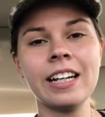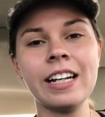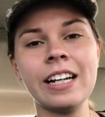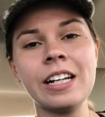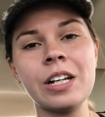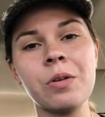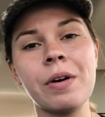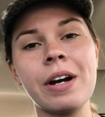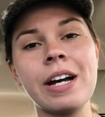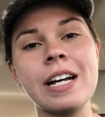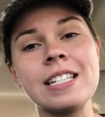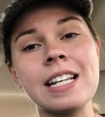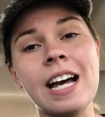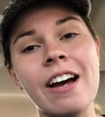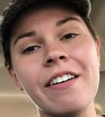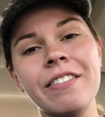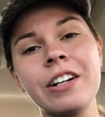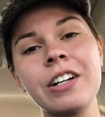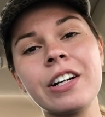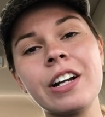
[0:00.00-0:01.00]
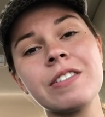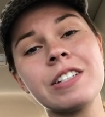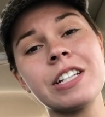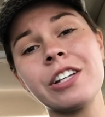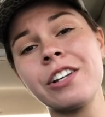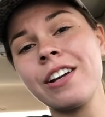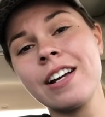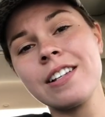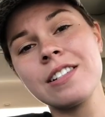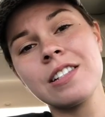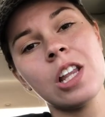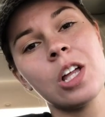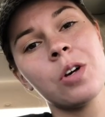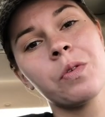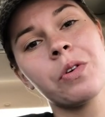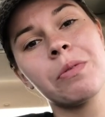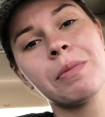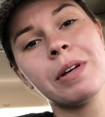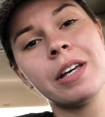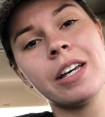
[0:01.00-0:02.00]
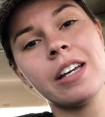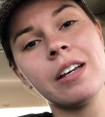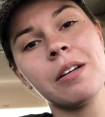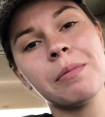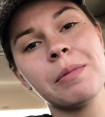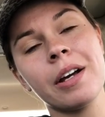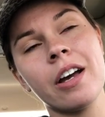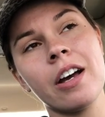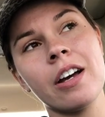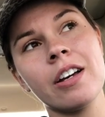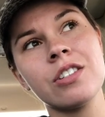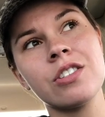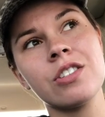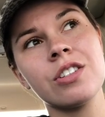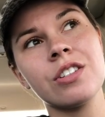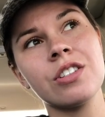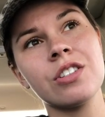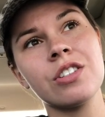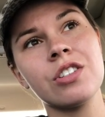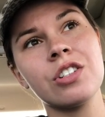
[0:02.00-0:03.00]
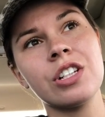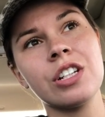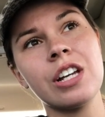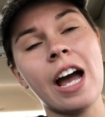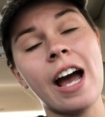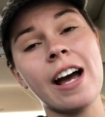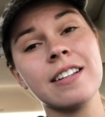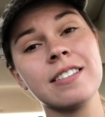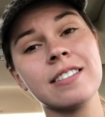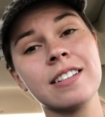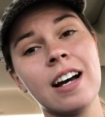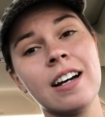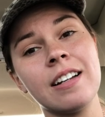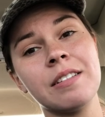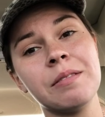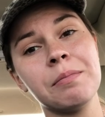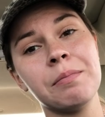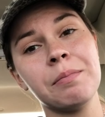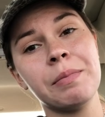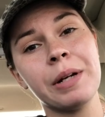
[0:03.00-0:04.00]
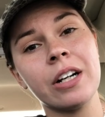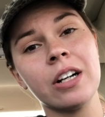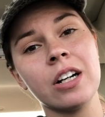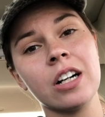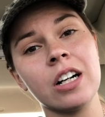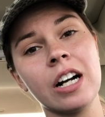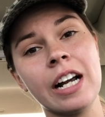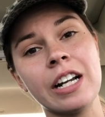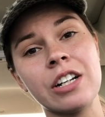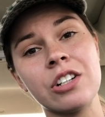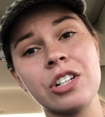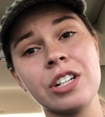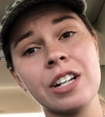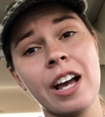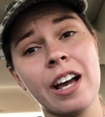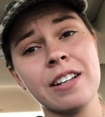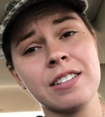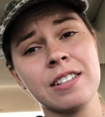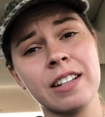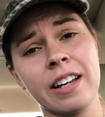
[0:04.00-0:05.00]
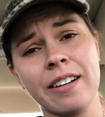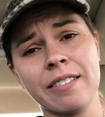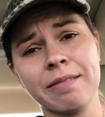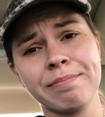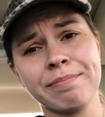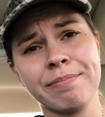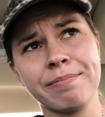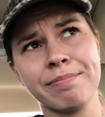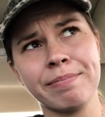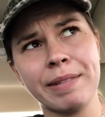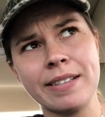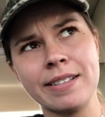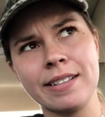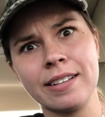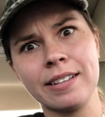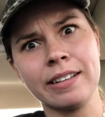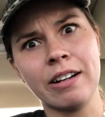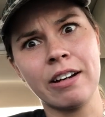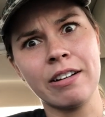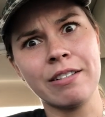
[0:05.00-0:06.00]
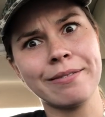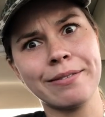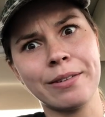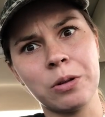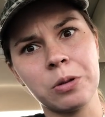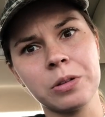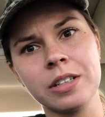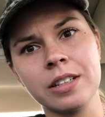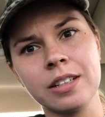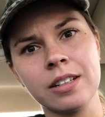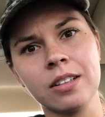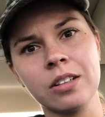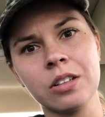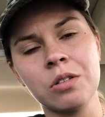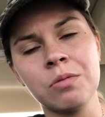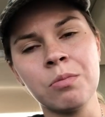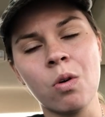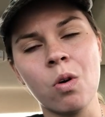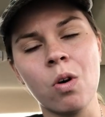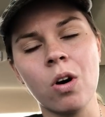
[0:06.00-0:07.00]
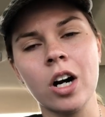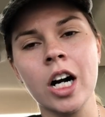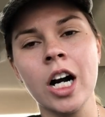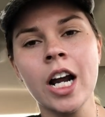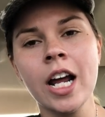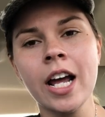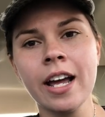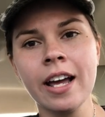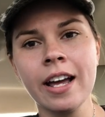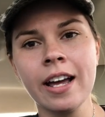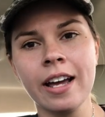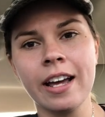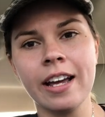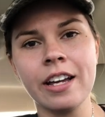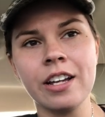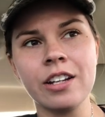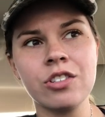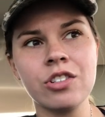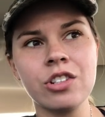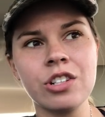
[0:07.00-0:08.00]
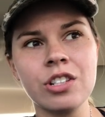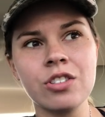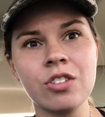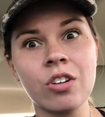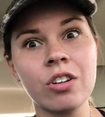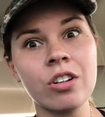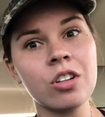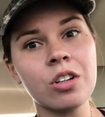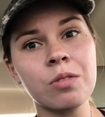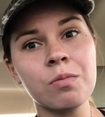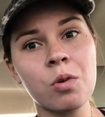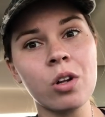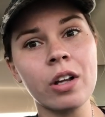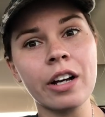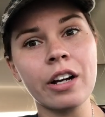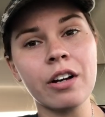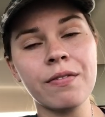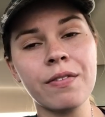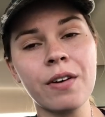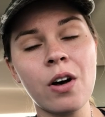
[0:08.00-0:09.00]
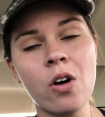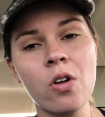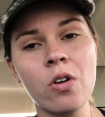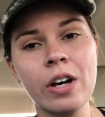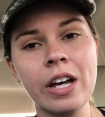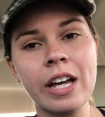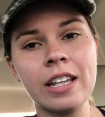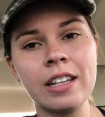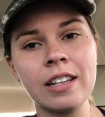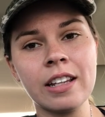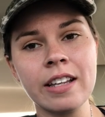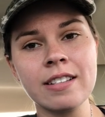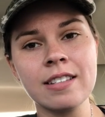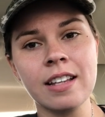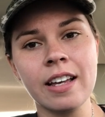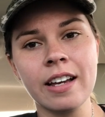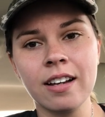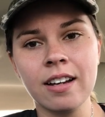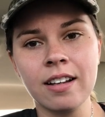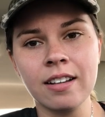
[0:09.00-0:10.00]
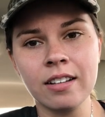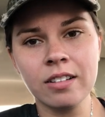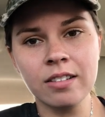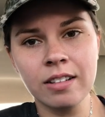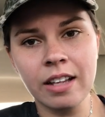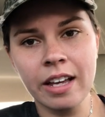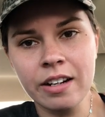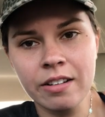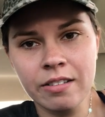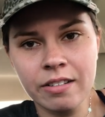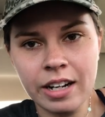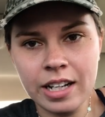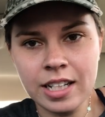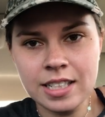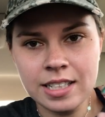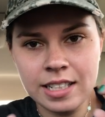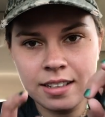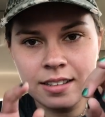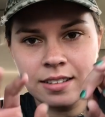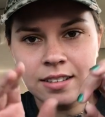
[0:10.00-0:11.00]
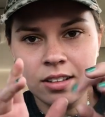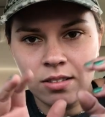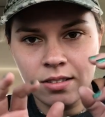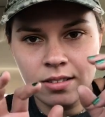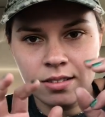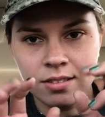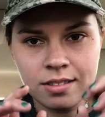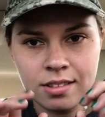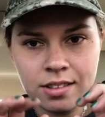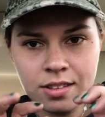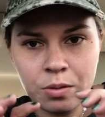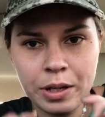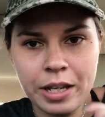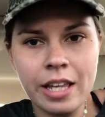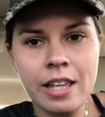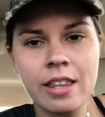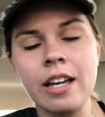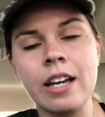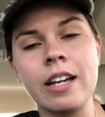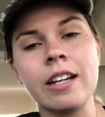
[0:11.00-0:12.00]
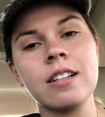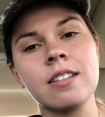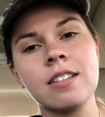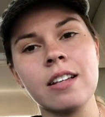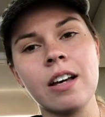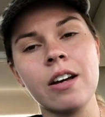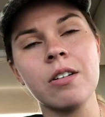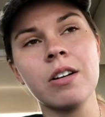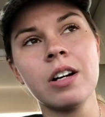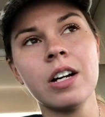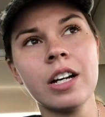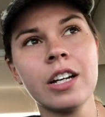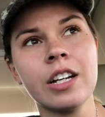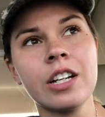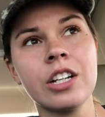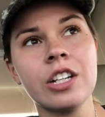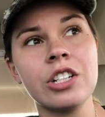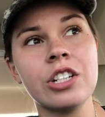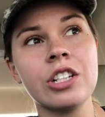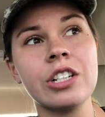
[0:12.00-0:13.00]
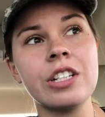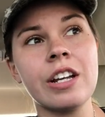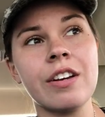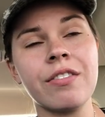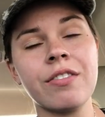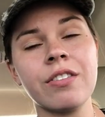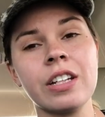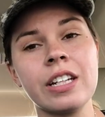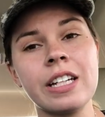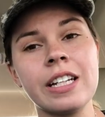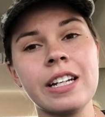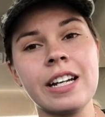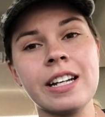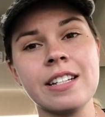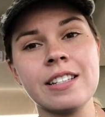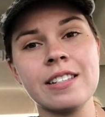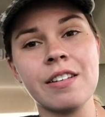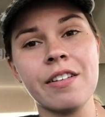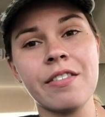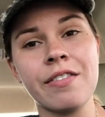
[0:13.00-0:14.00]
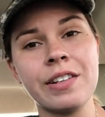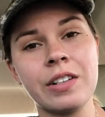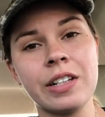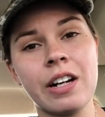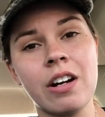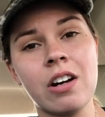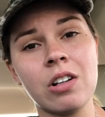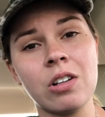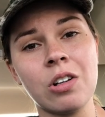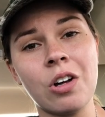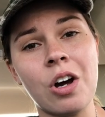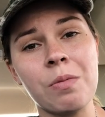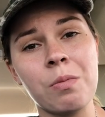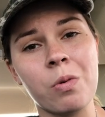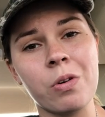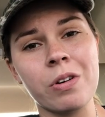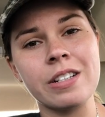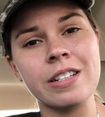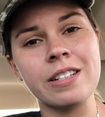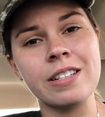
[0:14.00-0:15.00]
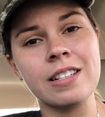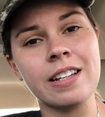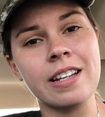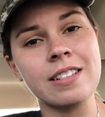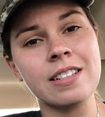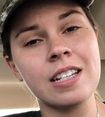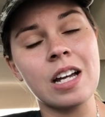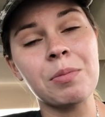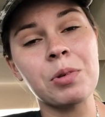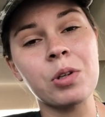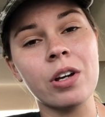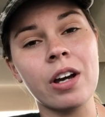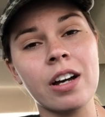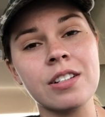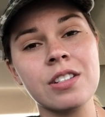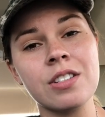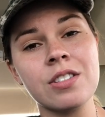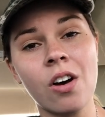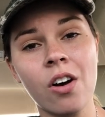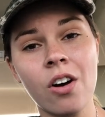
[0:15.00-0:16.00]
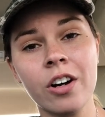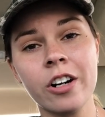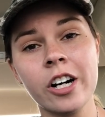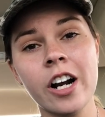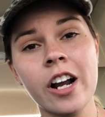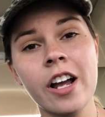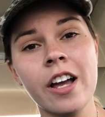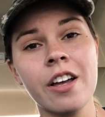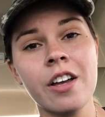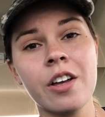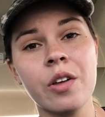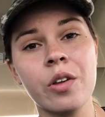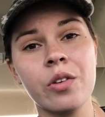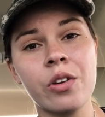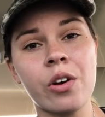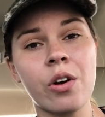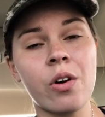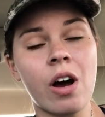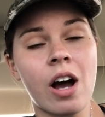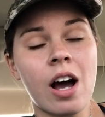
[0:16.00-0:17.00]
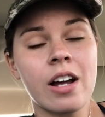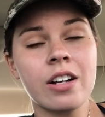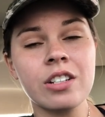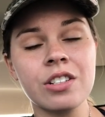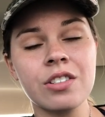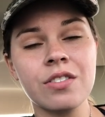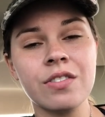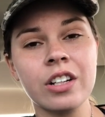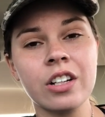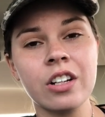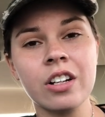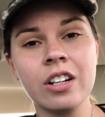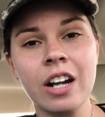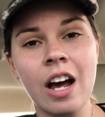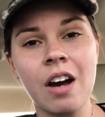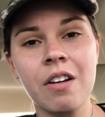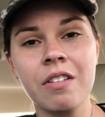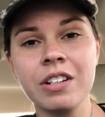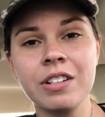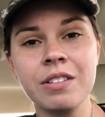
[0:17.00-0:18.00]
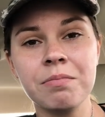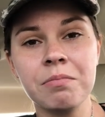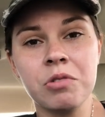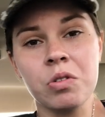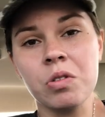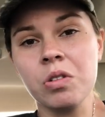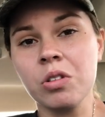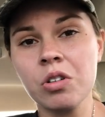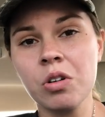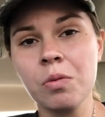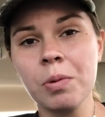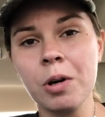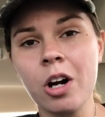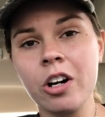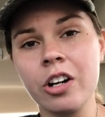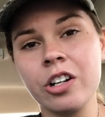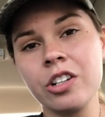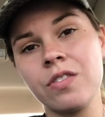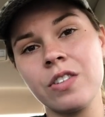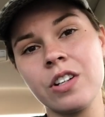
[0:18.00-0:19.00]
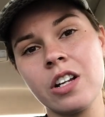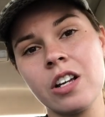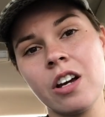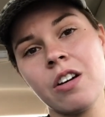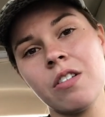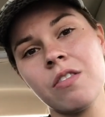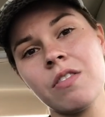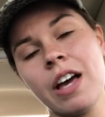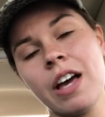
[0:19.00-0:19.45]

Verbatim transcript: Anyways, I figured I would take you guys along with me because she has gotten bigger and she has like basically unfolded a little more and she started to look more like a foal and less like a little anorexic little twiggy thing so she definitely is filled out a lot more since last time you guys saw her so I just figured I would do a little progress video